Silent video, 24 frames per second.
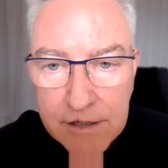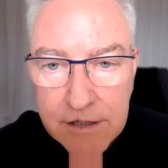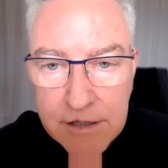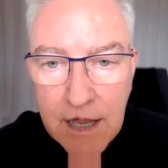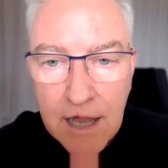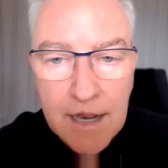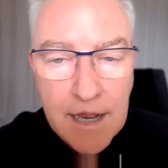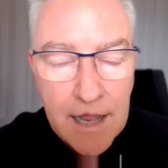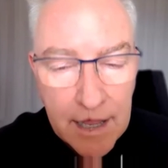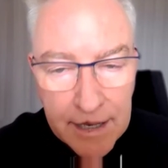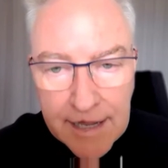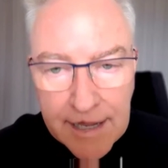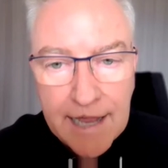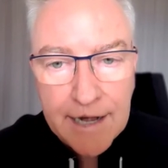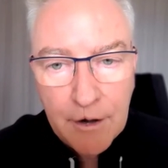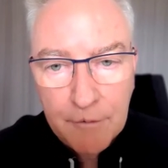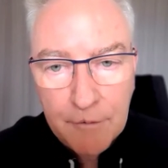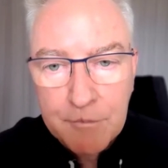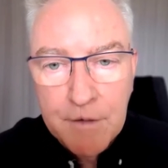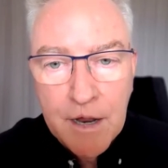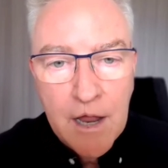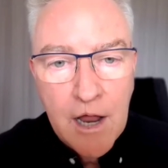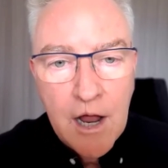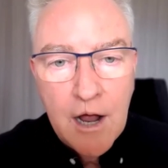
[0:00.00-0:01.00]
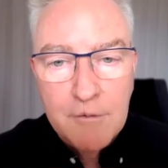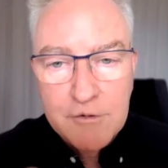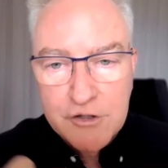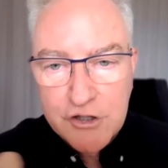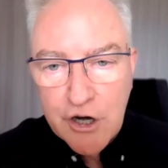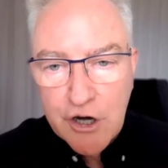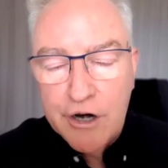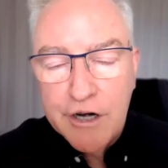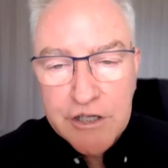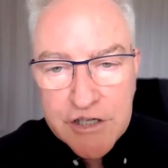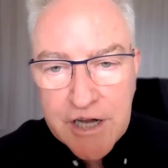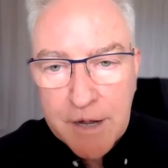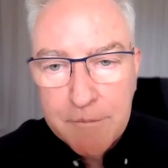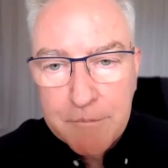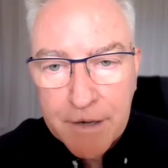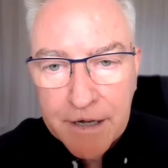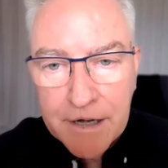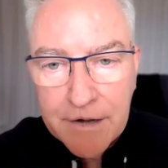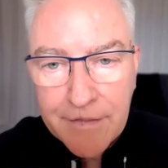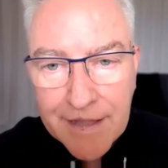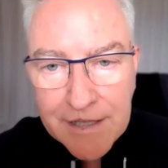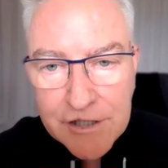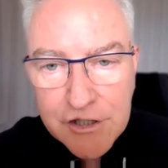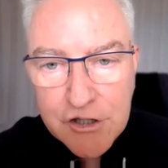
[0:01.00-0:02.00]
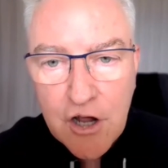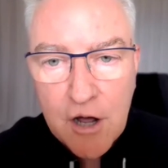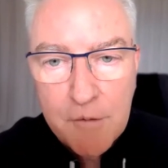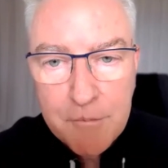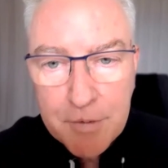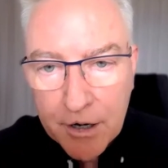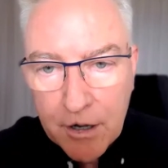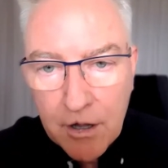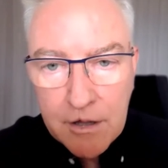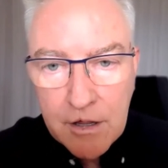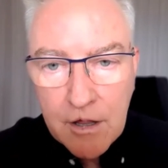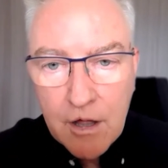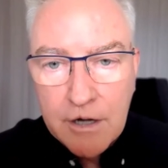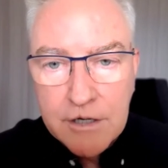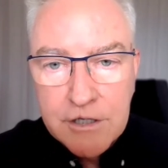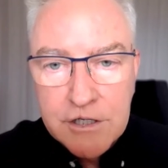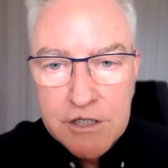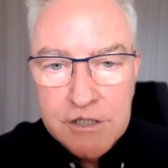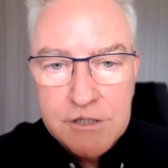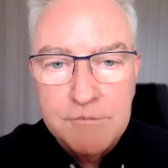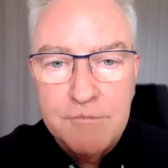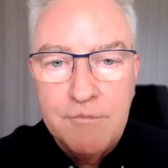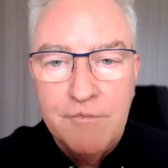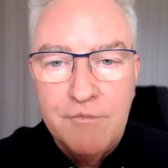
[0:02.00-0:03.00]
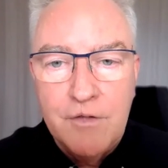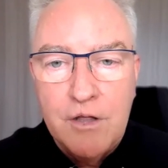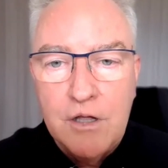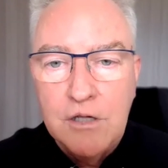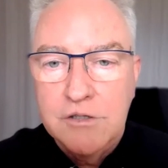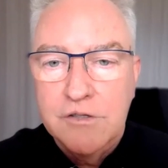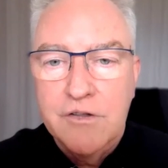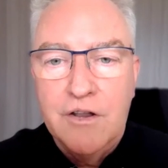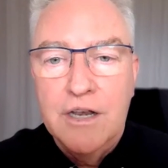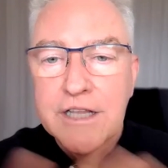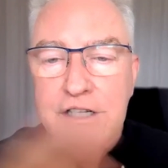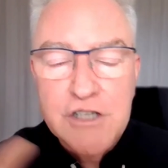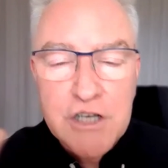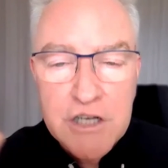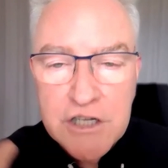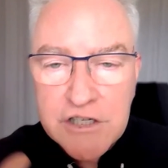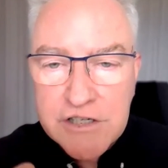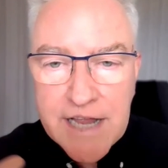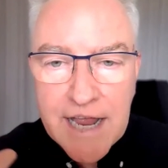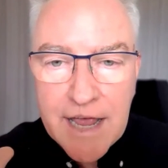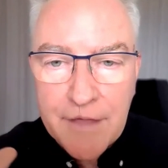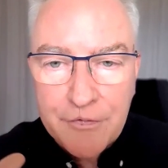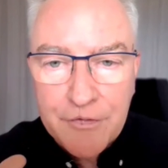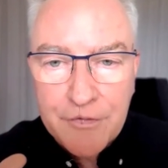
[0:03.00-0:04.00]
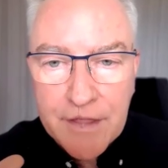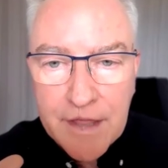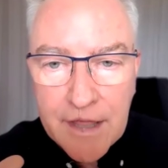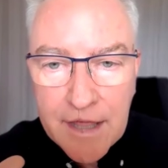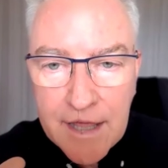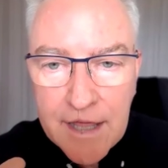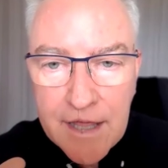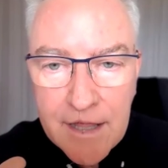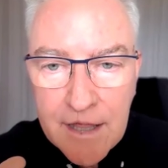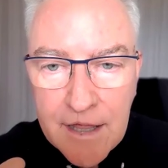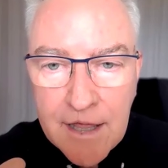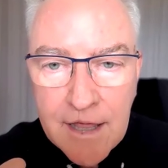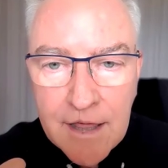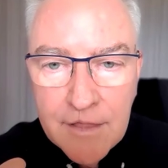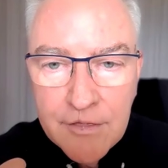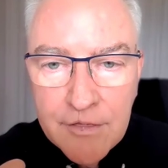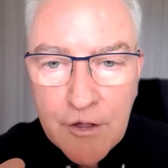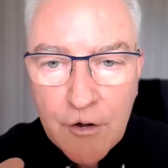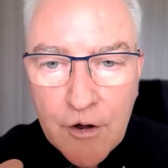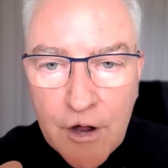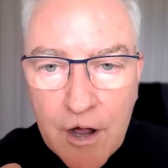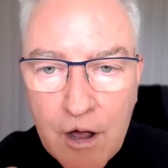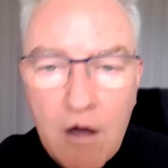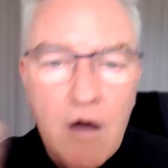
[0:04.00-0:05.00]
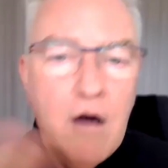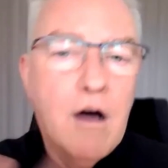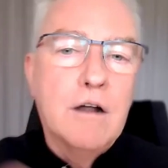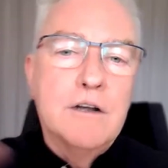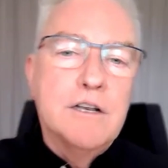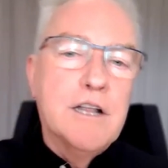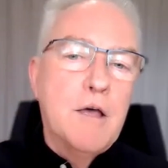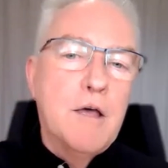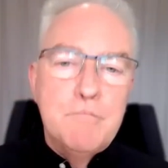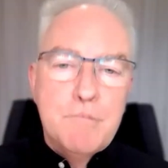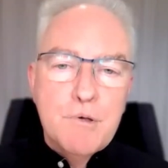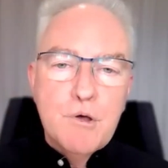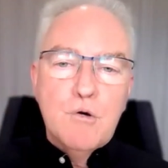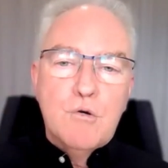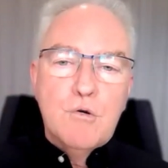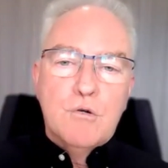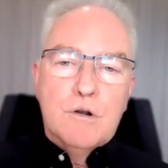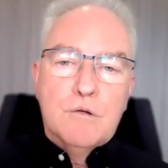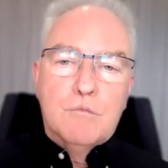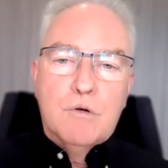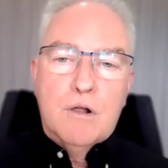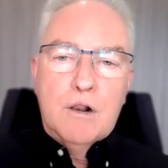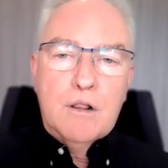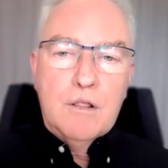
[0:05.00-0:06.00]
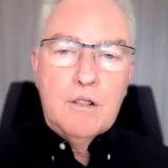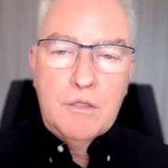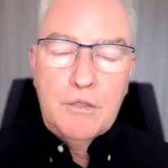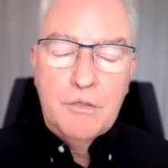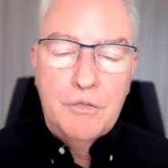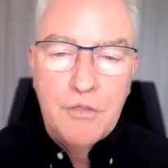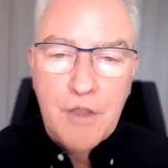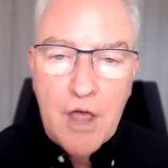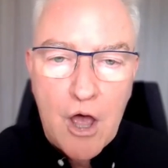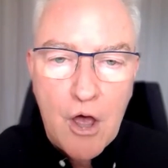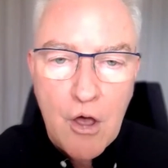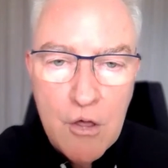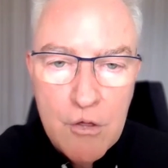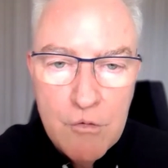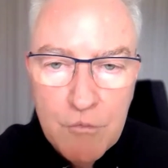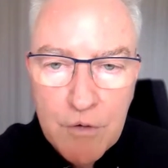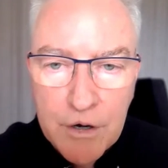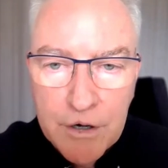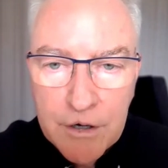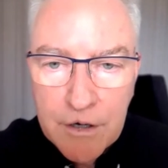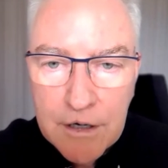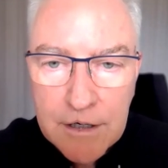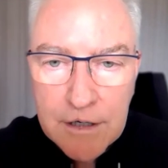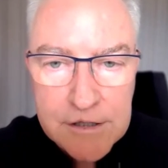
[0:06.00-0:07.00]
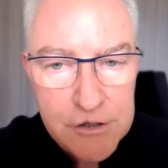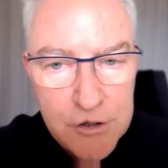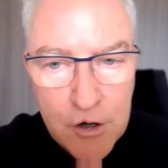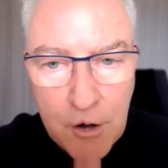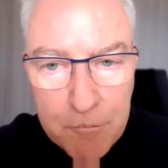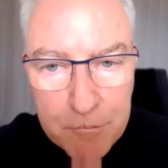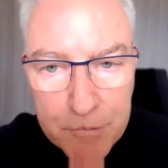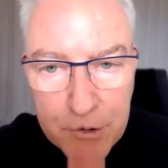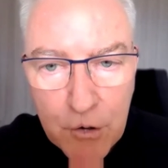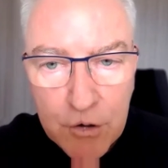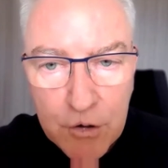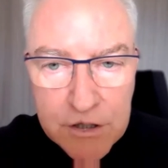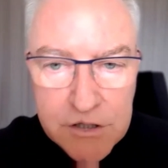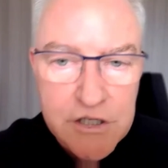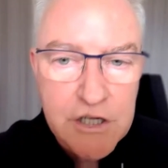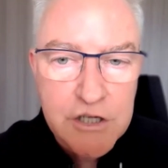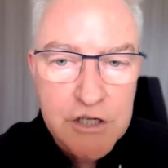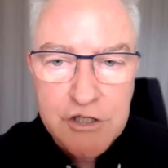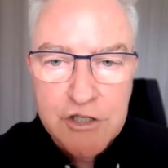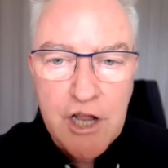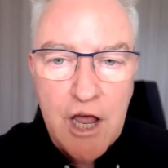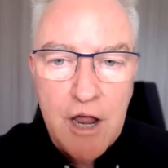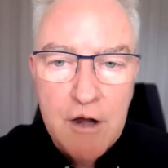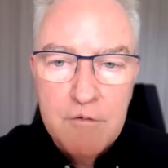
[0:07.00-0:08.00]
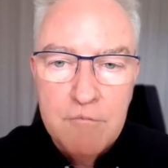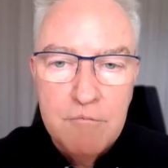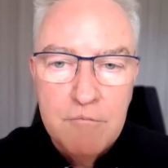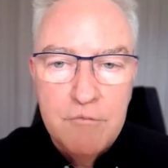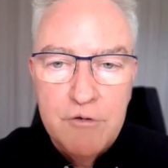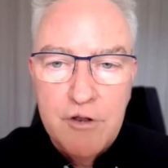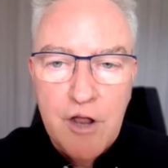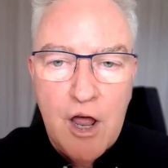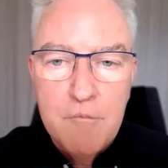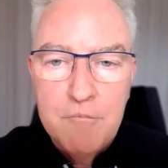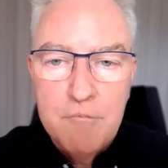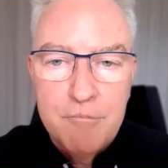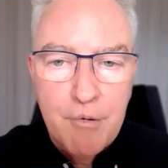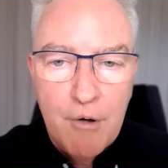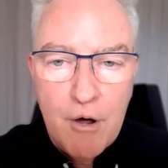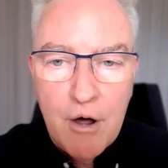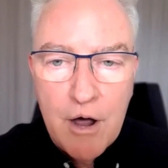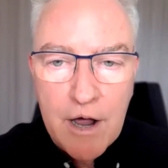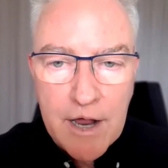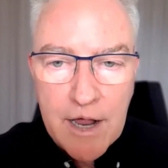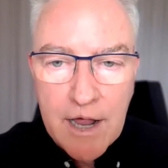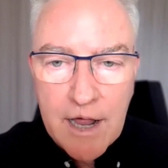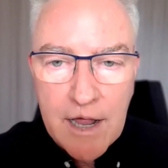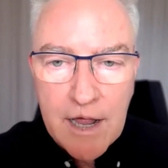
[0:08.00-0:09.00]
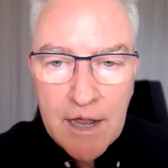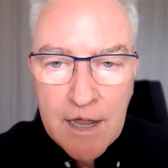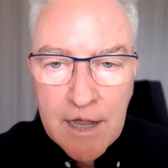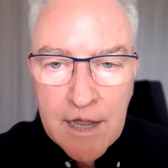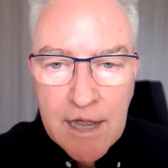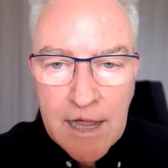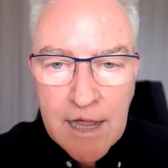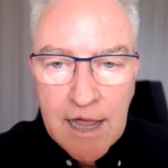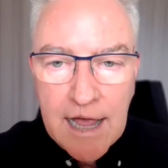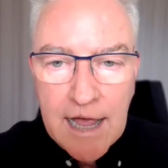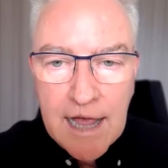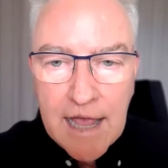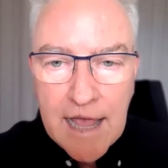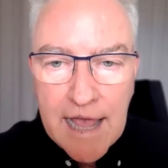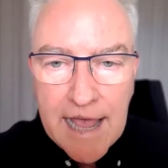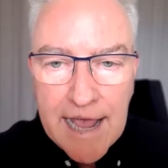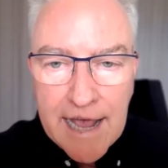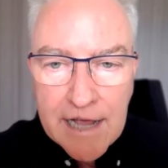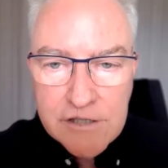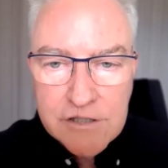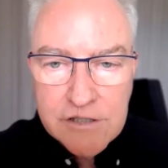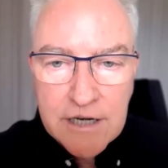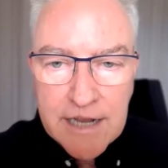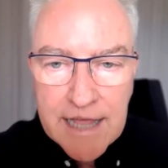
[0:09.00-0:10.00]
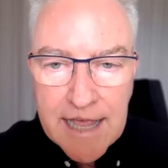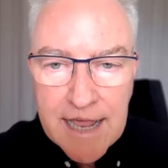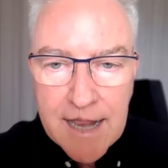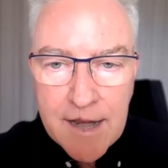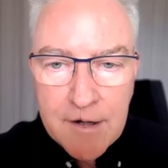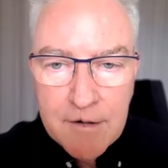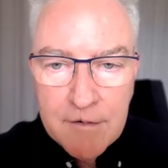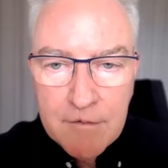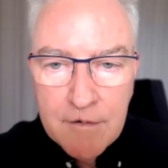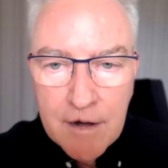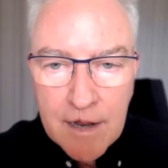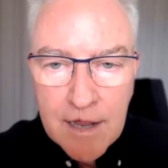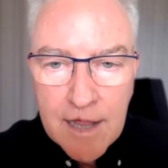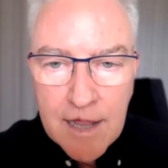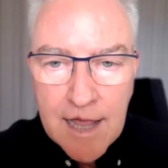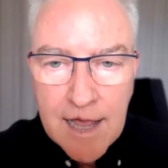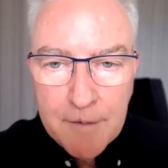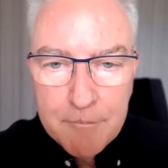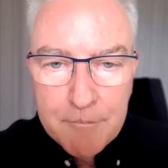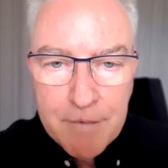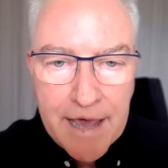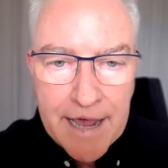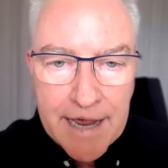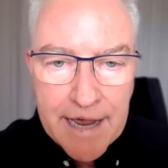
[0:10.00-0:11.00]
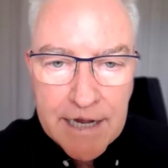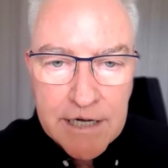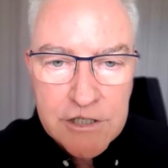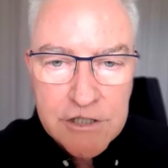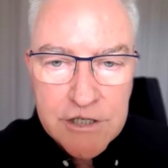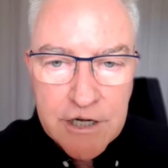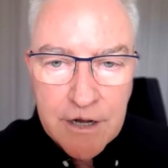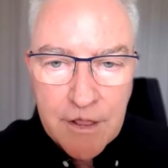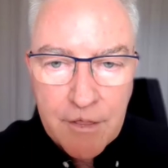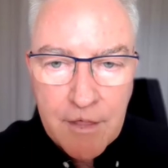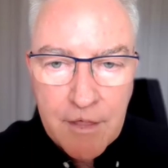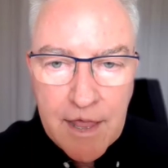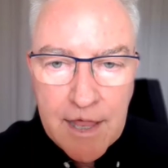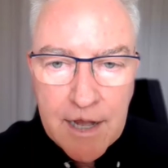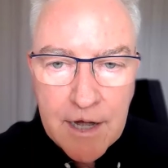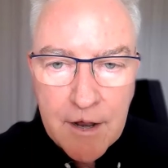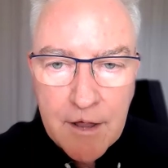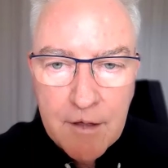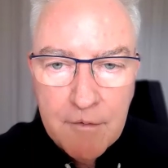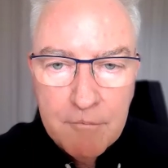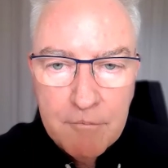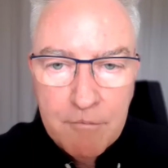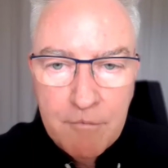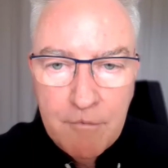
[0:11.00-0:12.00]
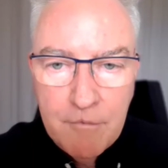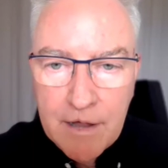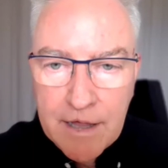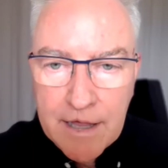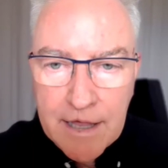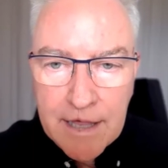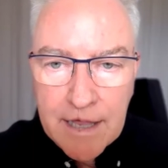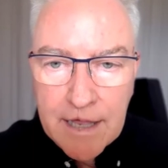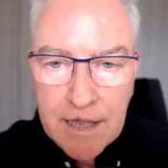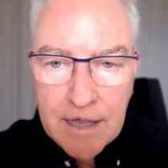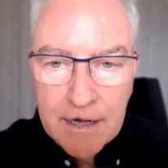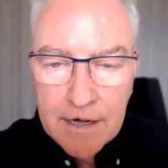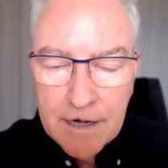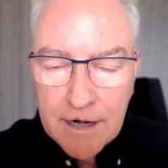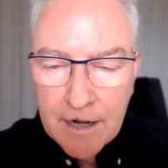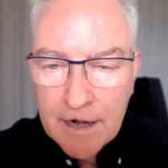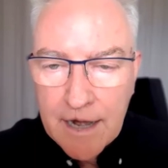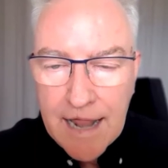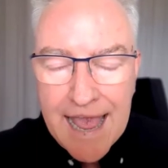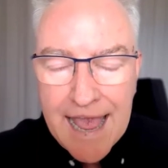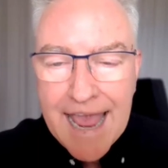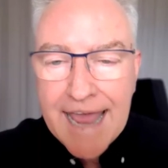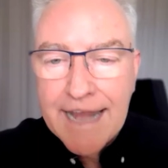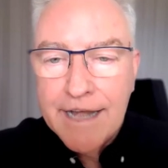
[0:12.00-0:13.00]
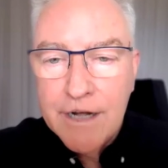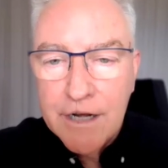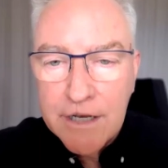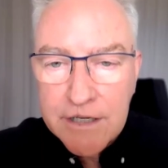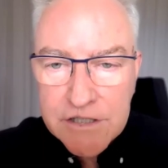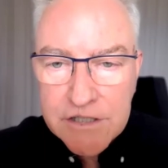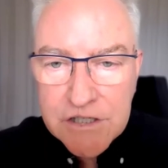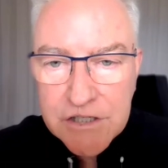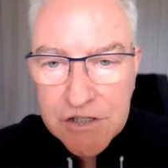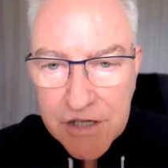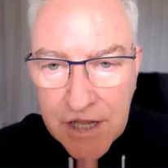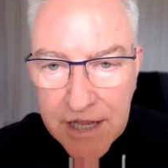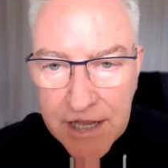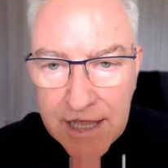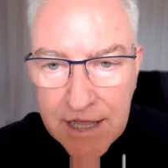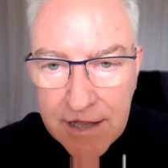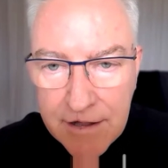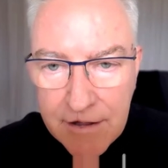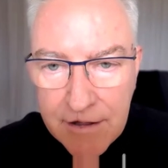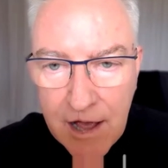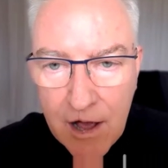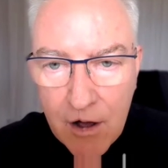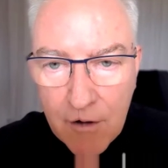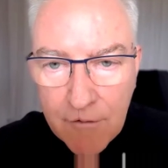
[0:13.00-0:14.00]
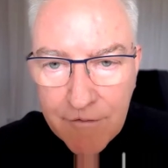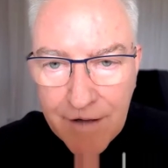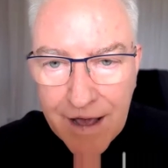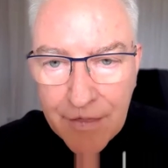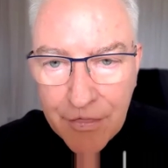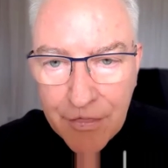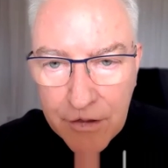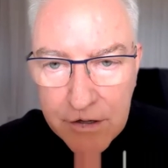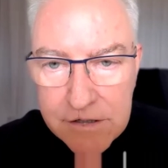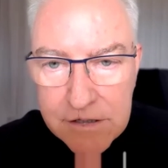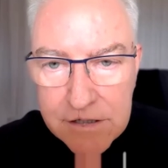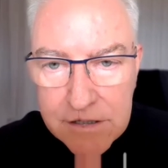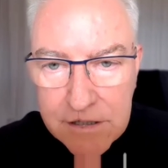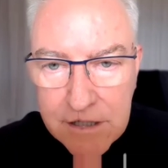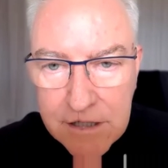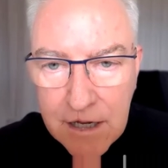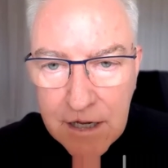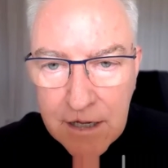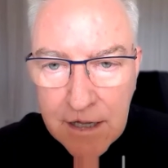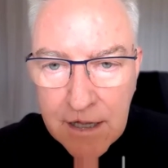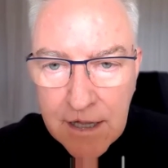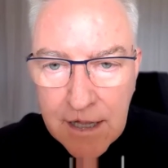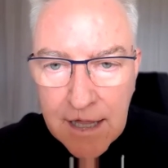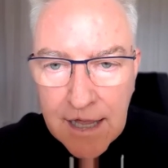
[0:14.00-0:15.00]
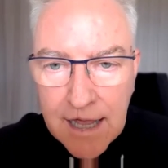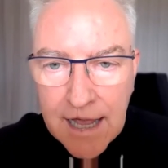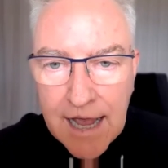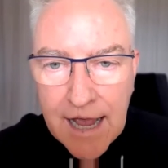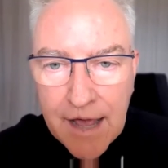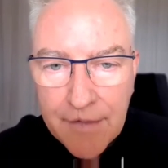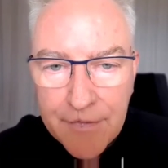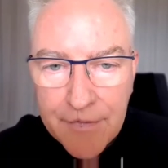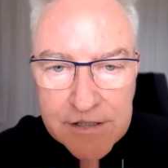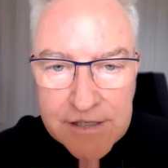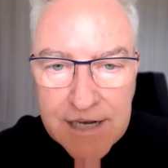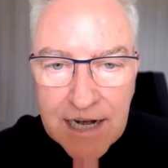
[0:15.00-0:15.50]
again, I'm sorry to jump into that, Scott, but I just, because the listeners out there, they'll go, oh, don't build. Well, no, it's not build. It's just don't buy a house and land package in an endless sea of others. That's